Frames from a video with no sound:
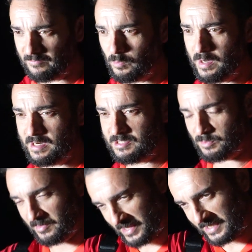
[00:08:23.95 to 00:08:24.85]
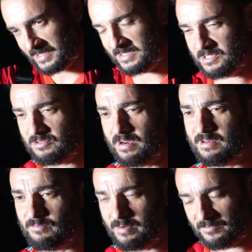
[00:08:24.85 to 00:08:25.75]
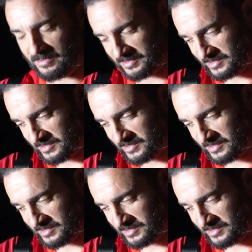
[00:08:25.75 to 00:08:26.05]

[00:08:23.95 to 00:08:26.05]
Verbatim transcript: of weirs within these straightened rivers